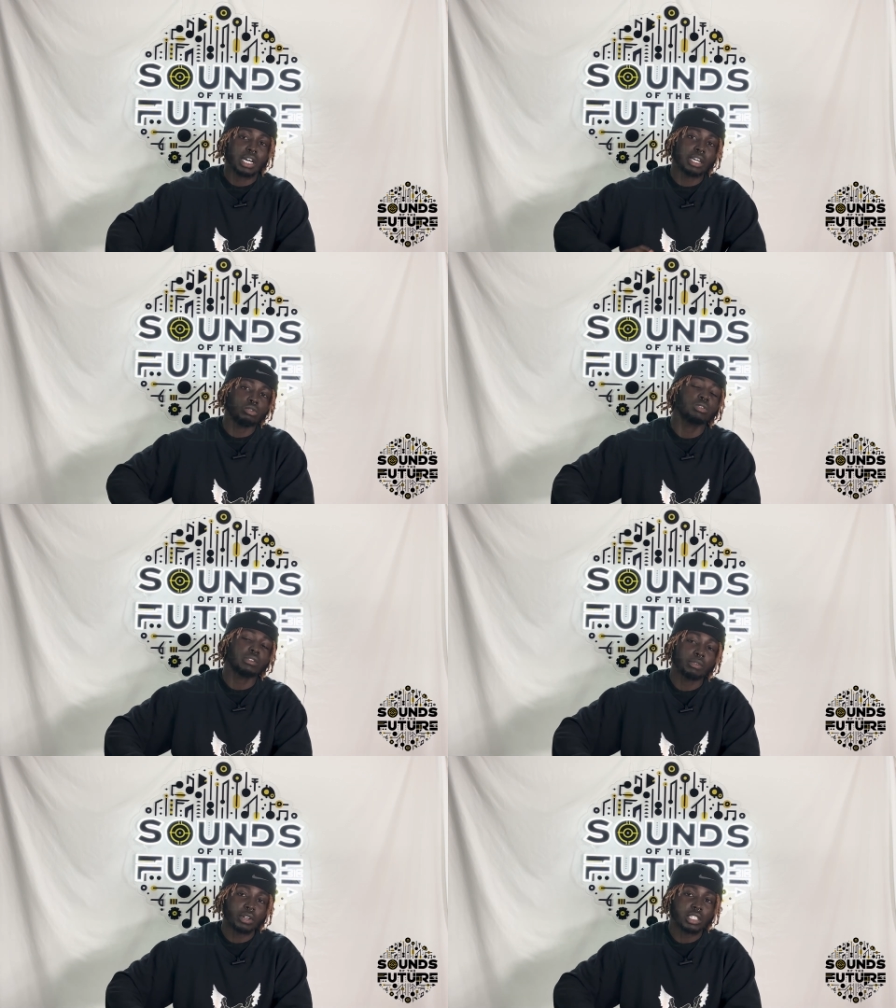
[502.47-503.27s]
I do
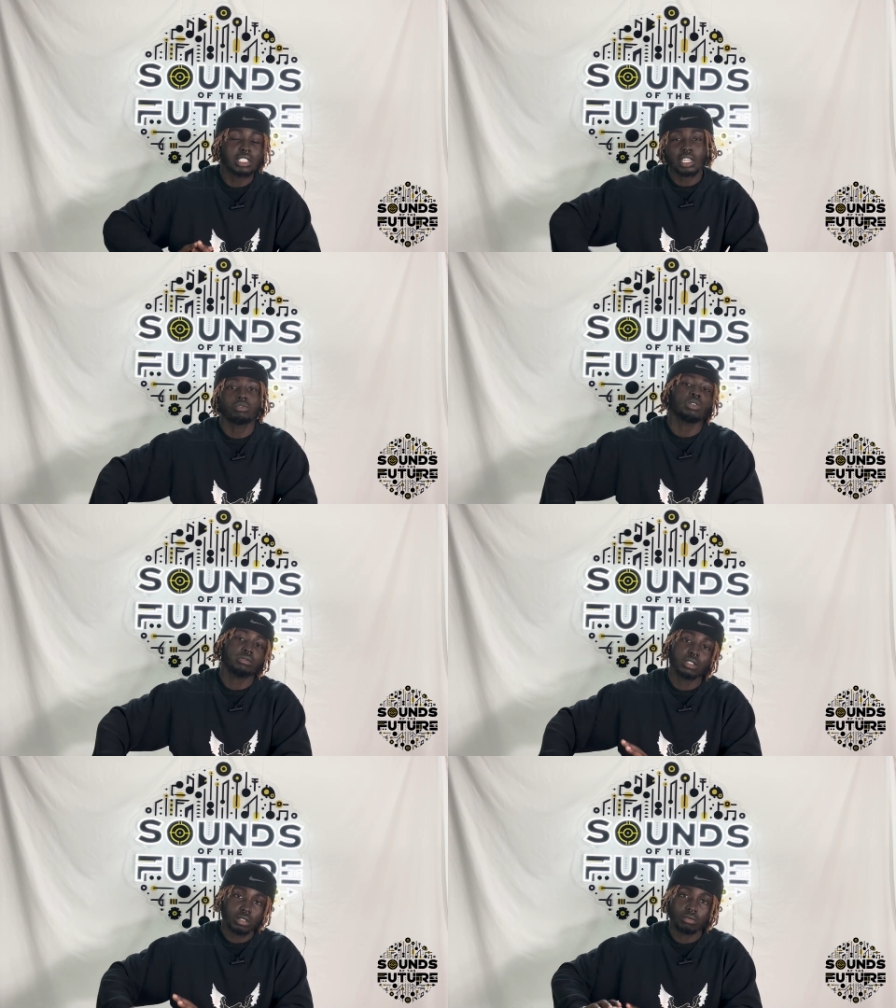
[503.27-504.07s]
give a fuck, say
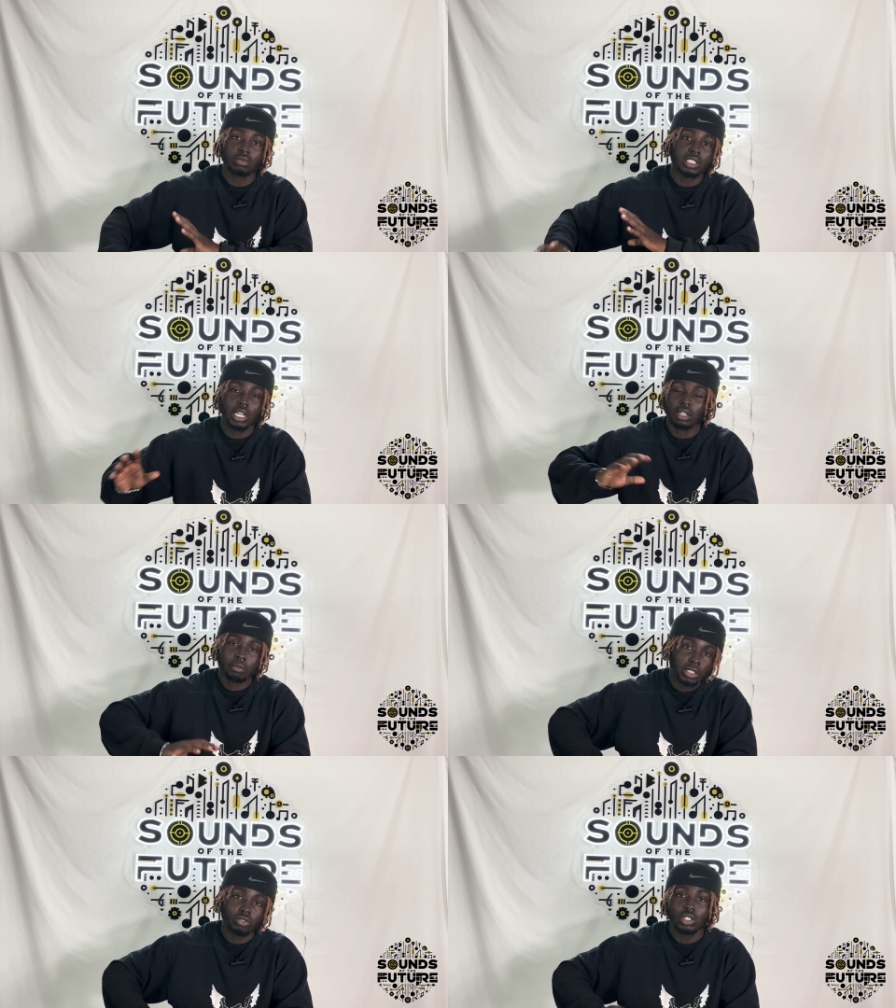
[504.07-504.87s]
whoever is
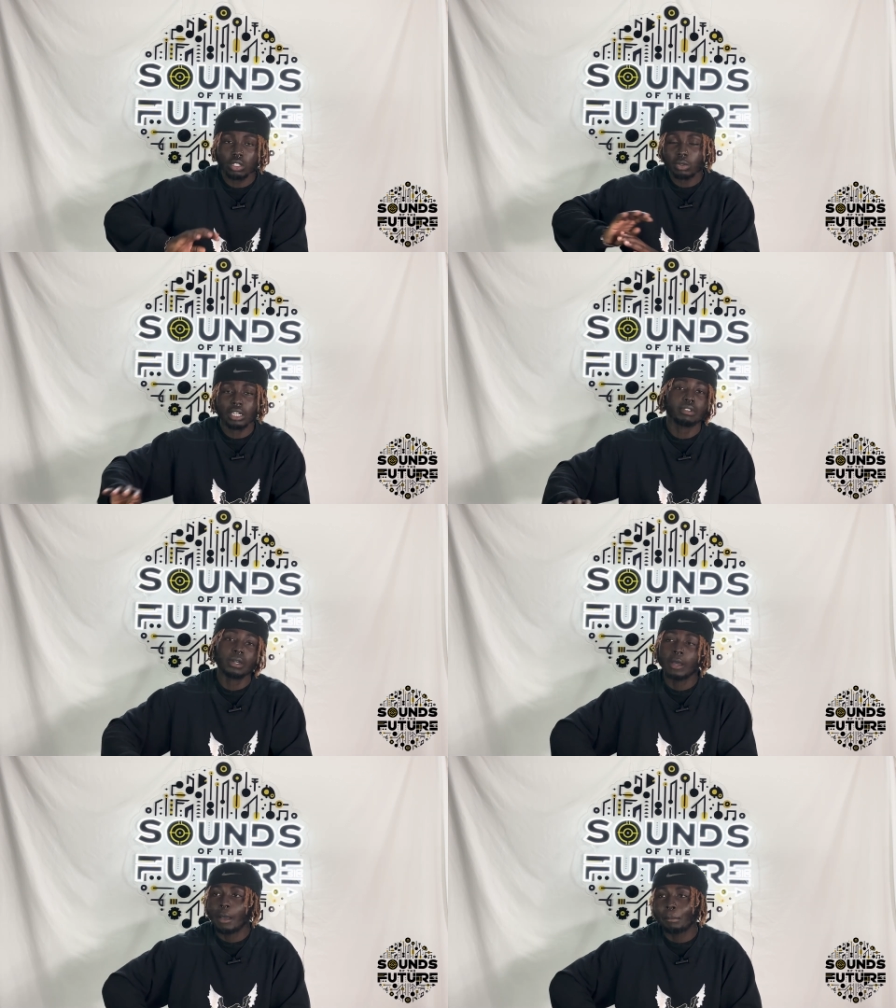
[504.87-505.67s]
getting mistreated,
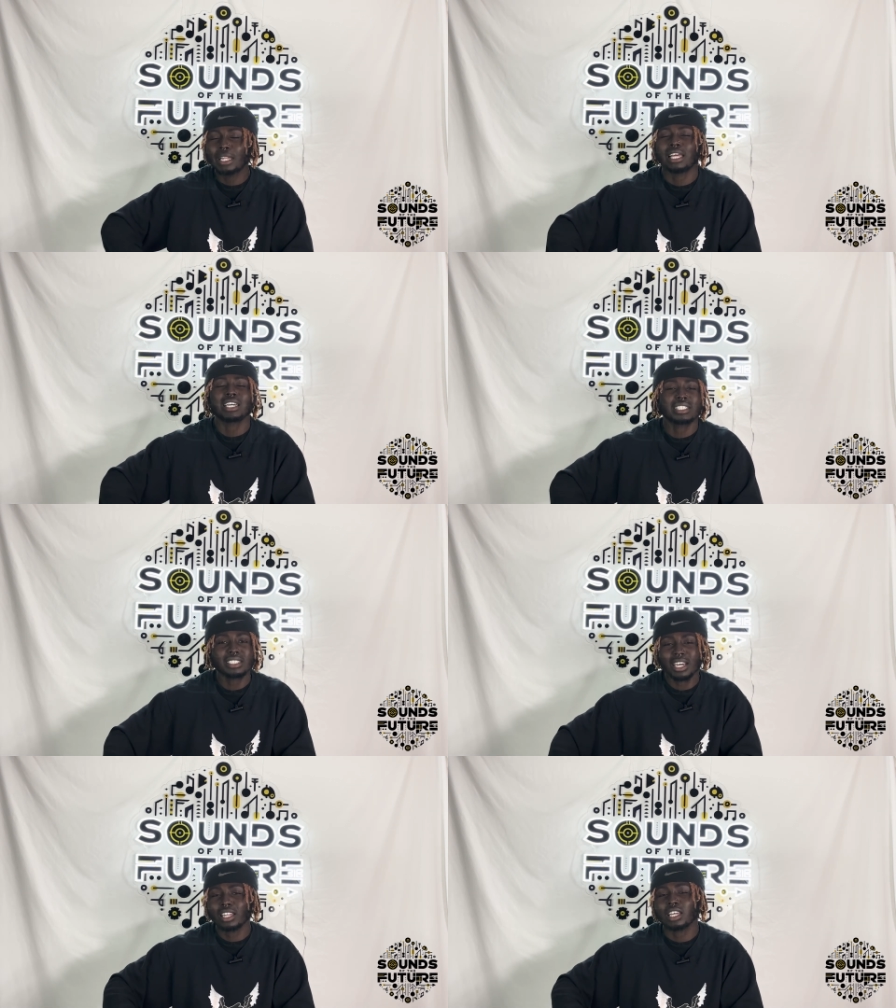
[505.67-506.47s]
whatever. But like,
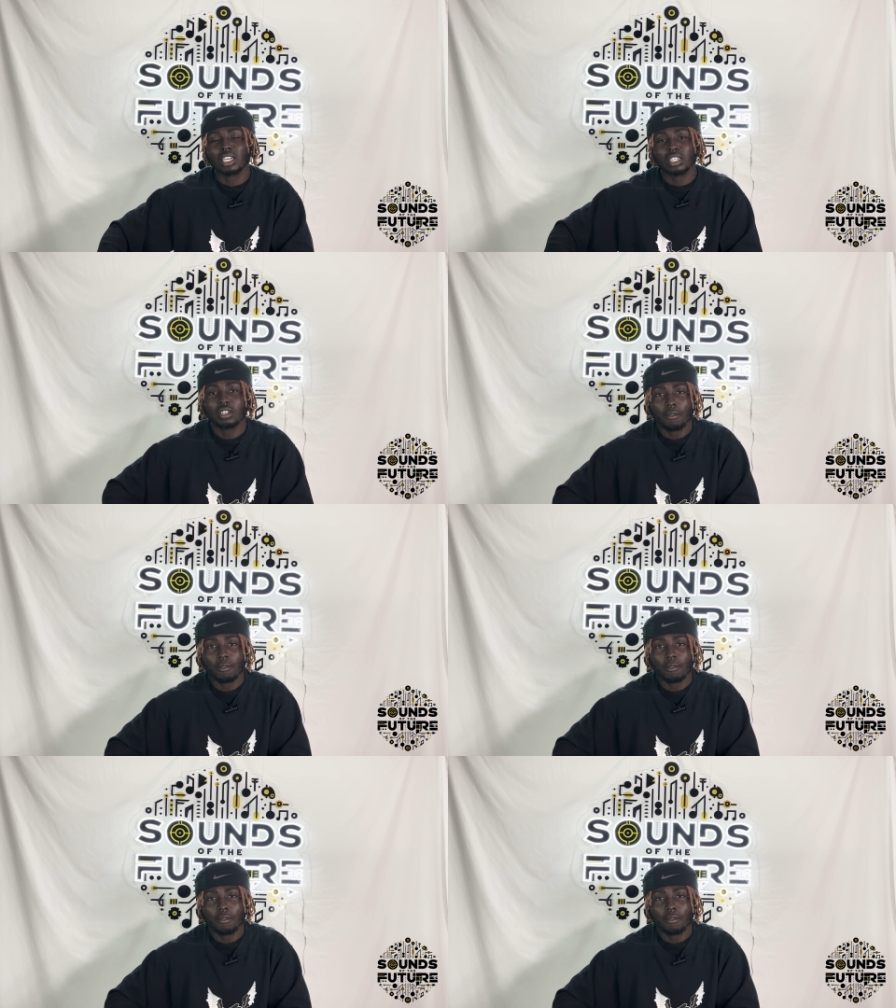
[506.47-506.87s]
it's not like